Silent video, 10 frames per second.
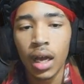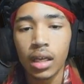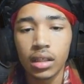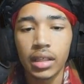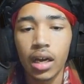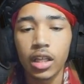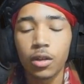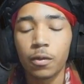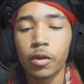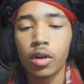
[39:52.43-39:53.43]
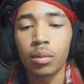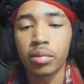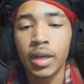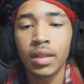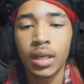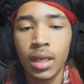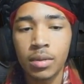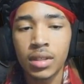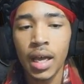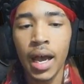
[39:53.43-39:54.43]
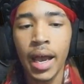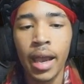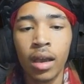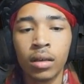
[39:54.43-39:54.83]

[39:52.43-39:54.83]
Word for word: I look down at the floor and breathe a deep sigh.